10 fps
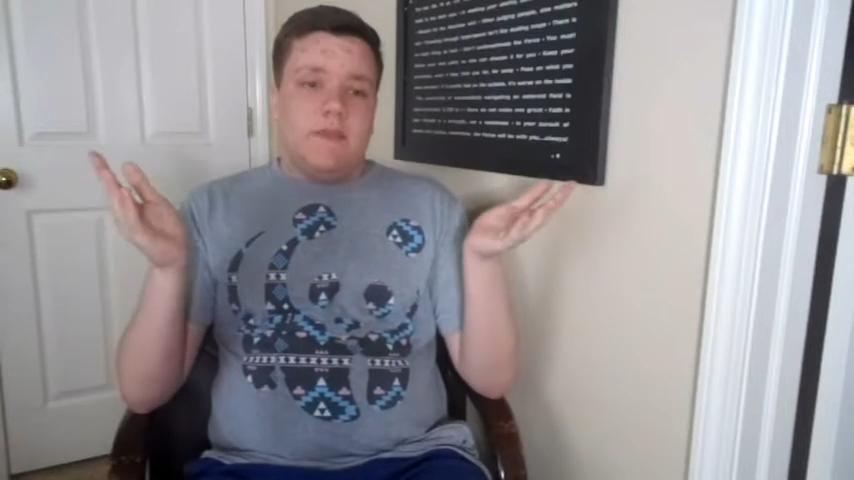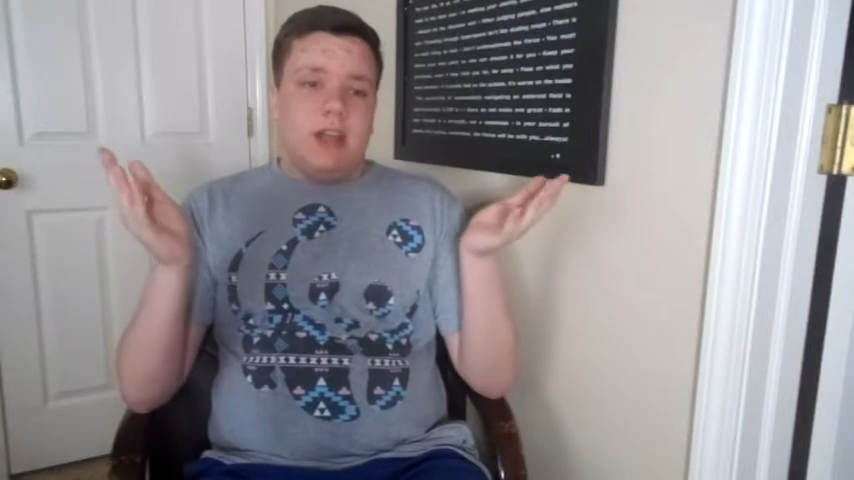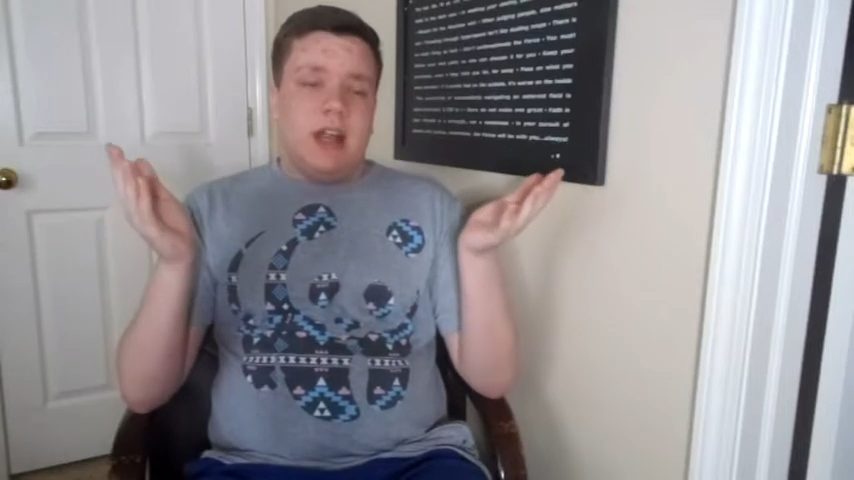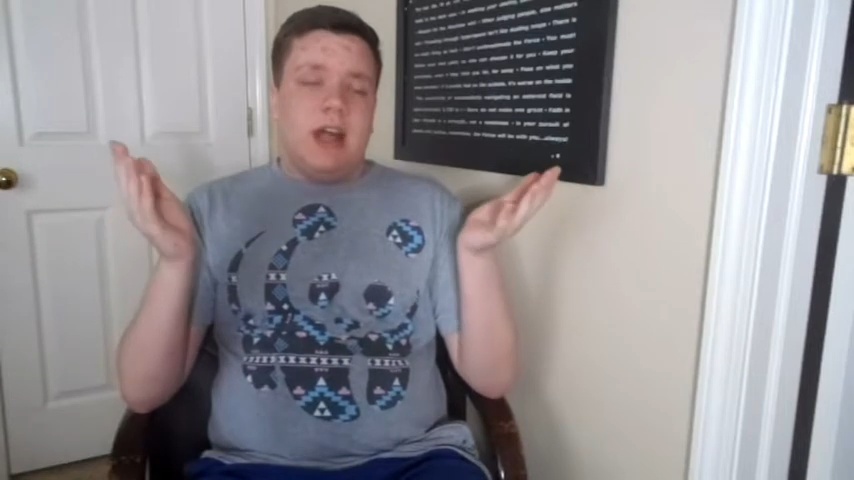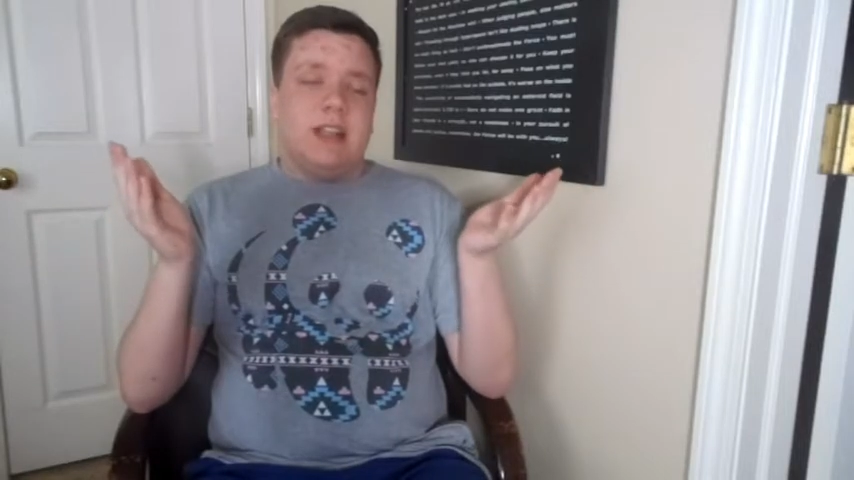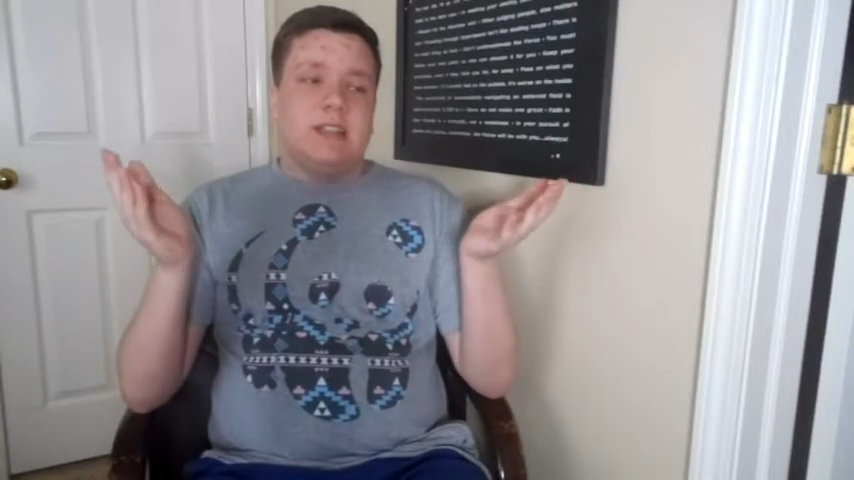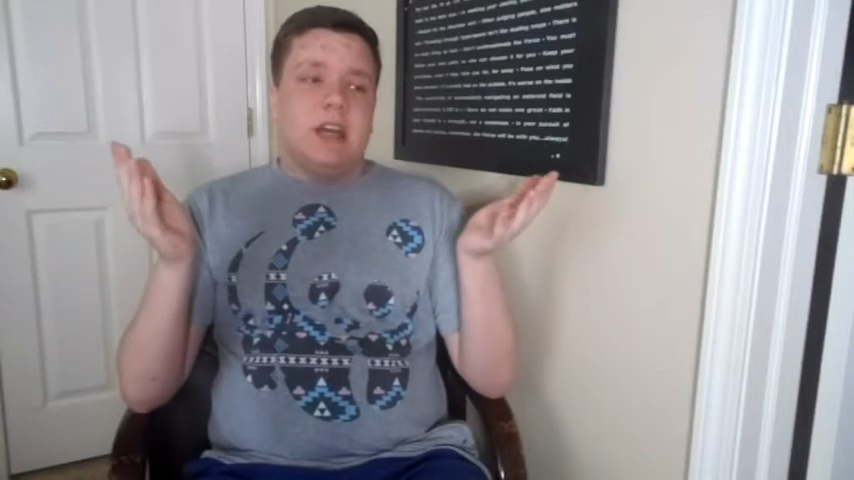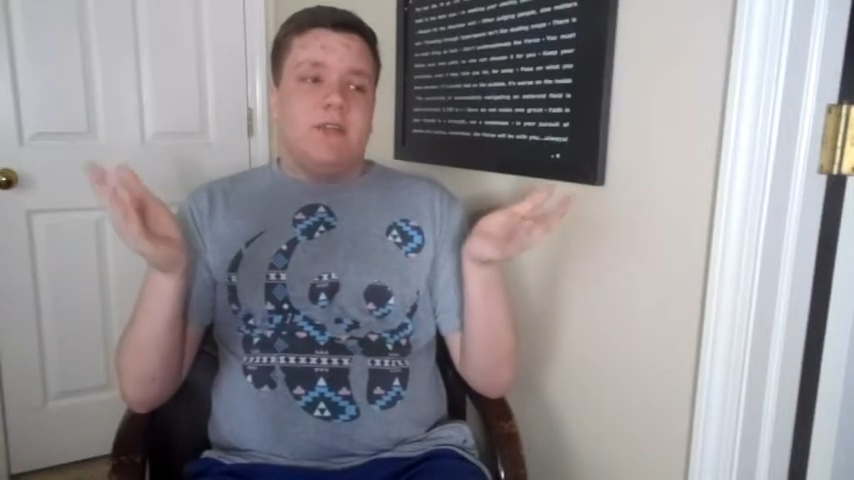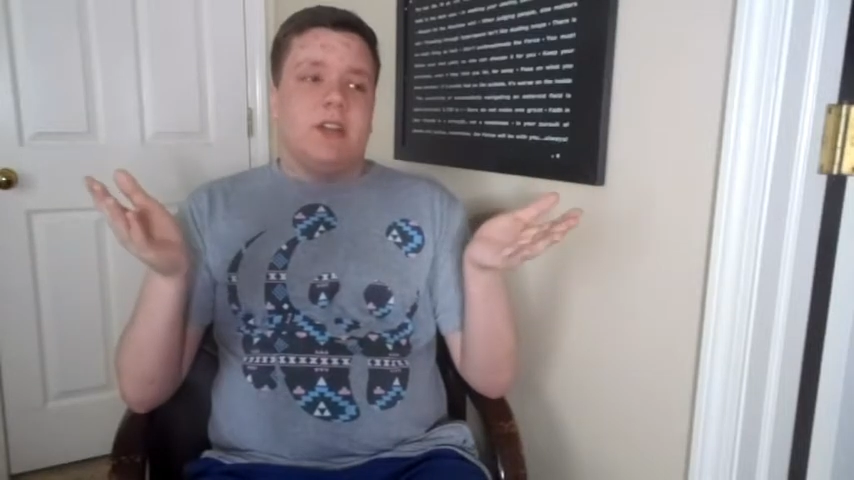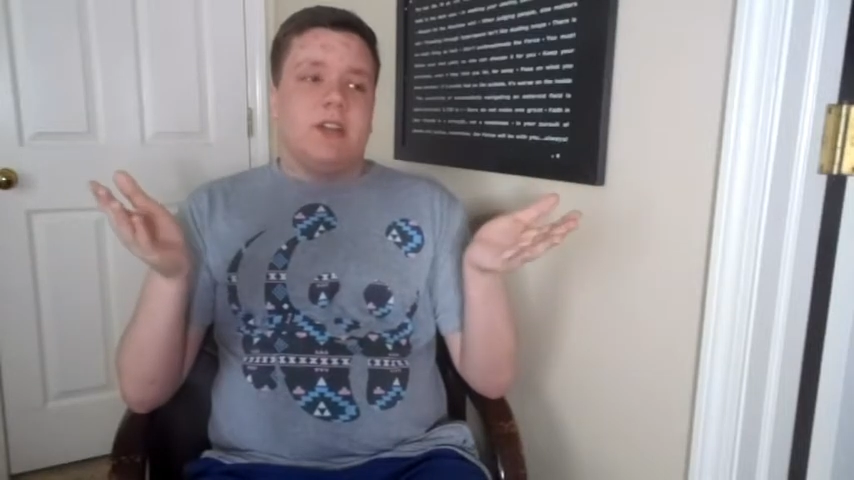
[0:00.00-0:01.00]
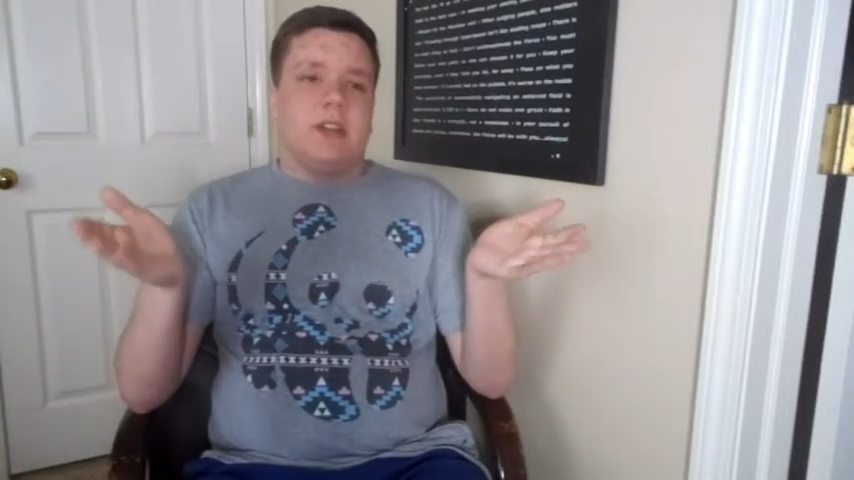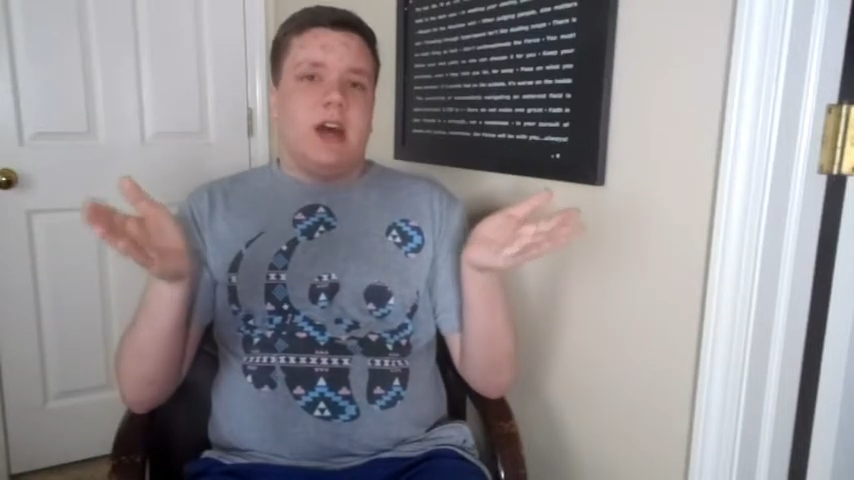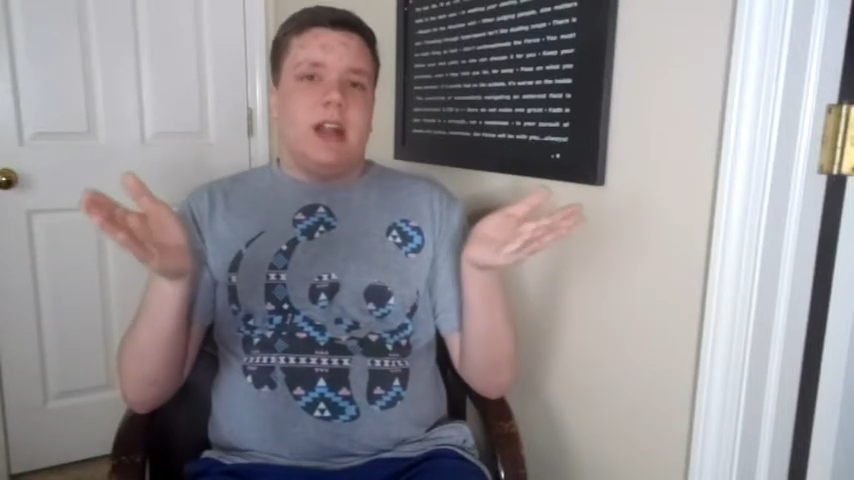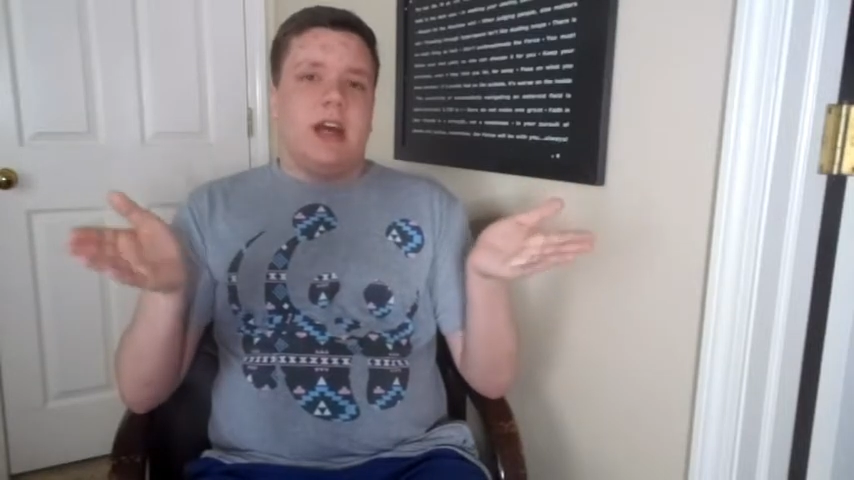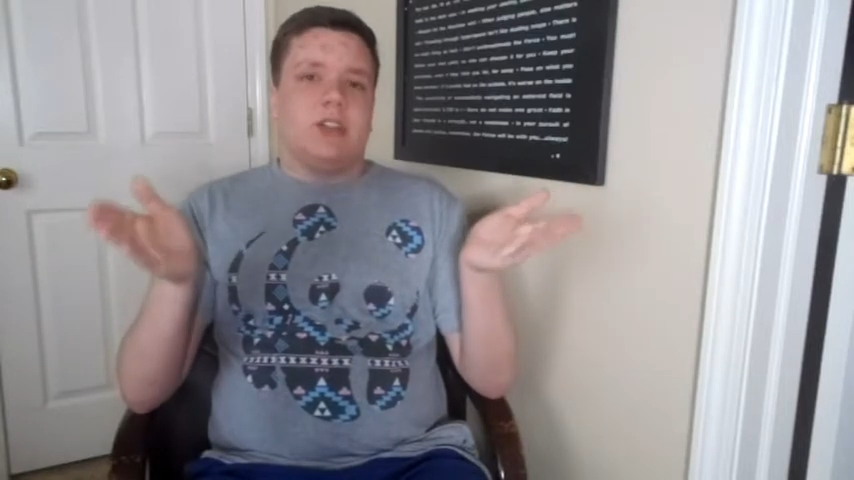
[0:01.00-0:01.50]
That is definite. The
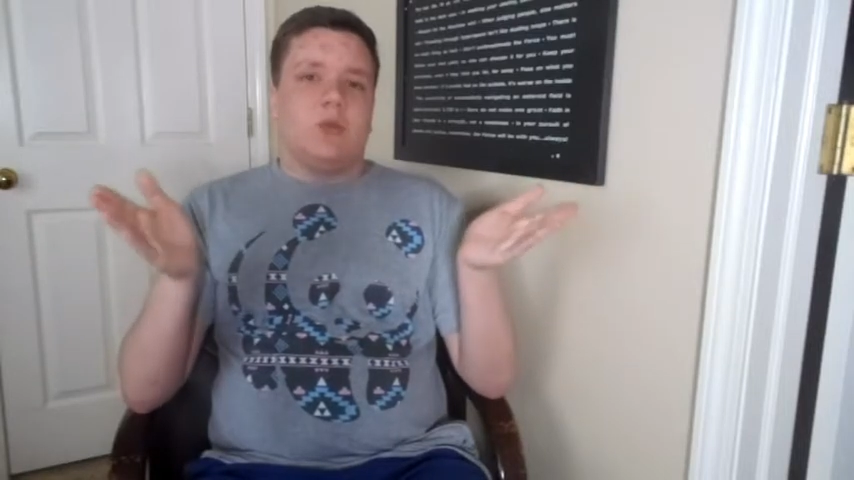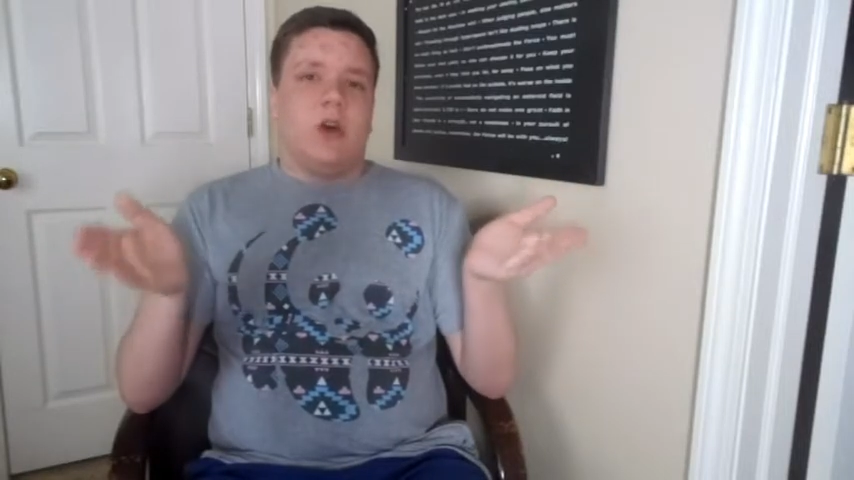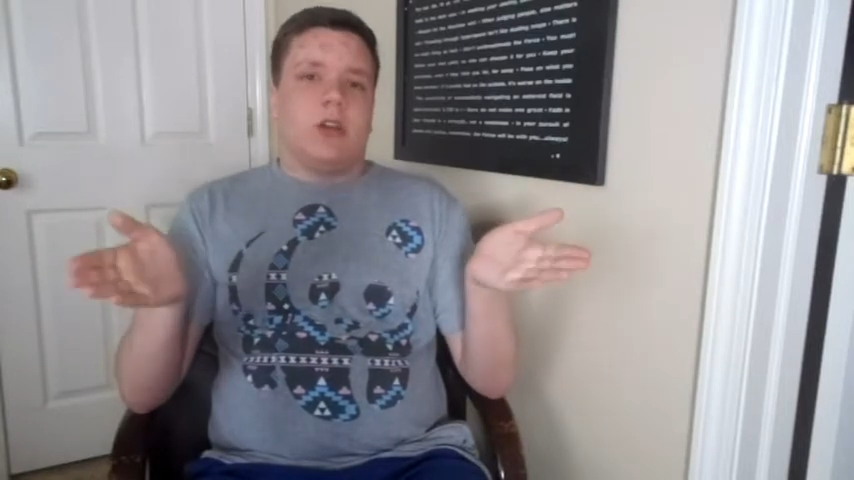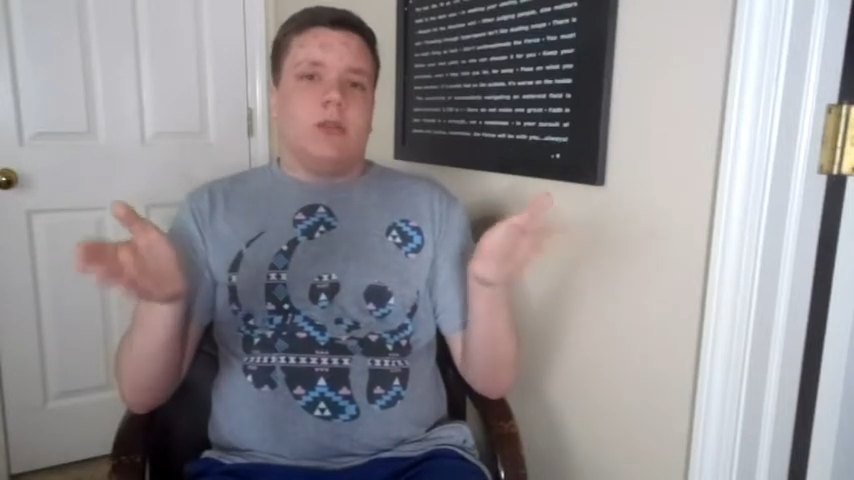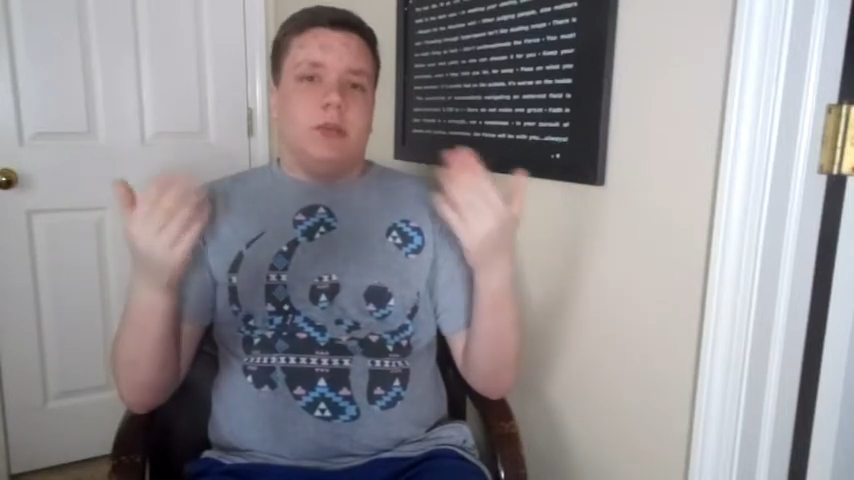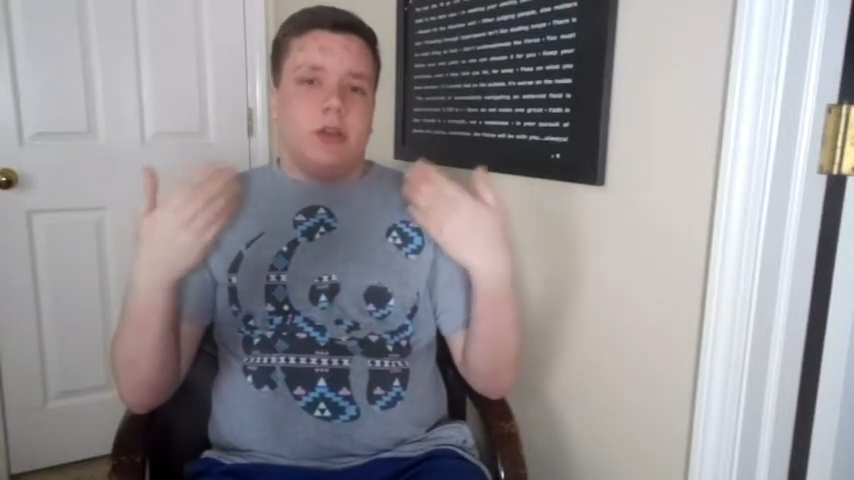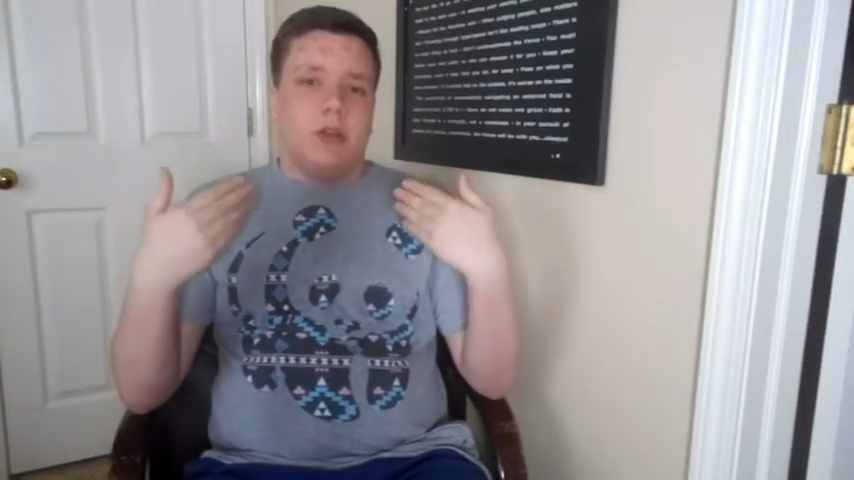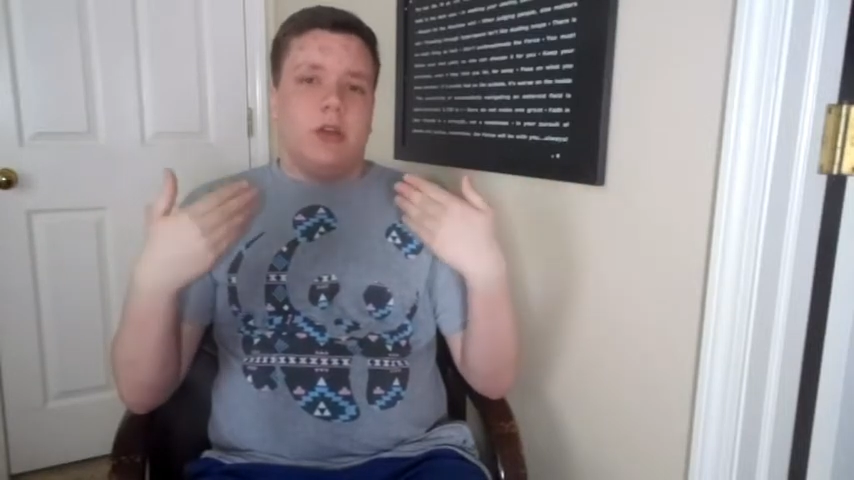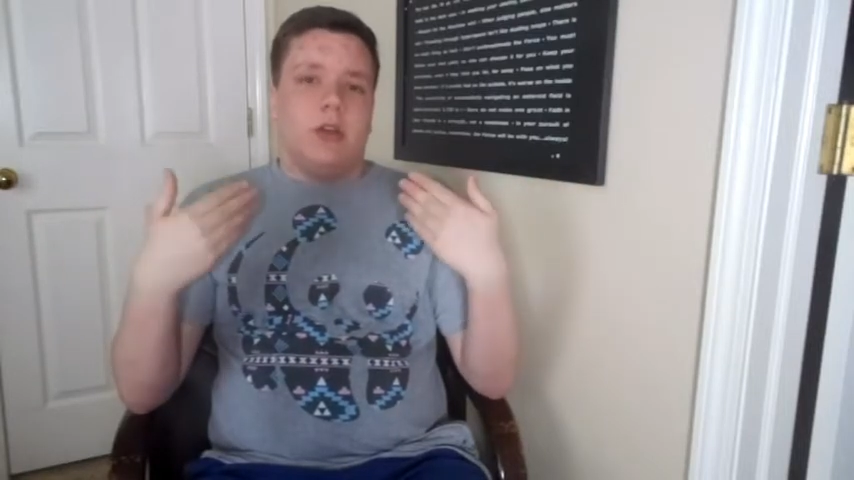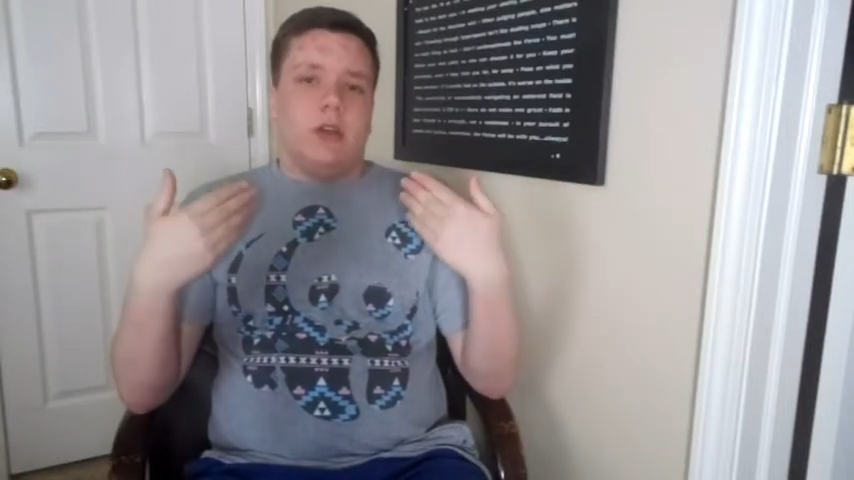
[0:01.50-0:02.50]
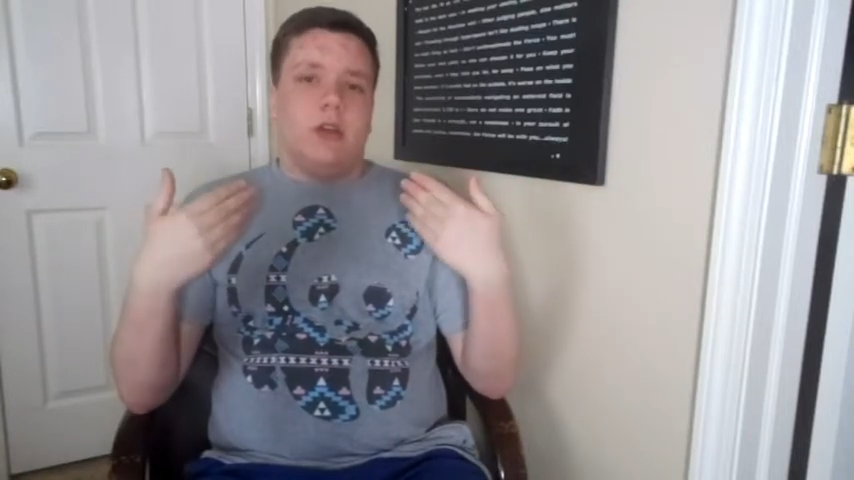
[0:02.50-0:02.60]
guy has to rock the beard.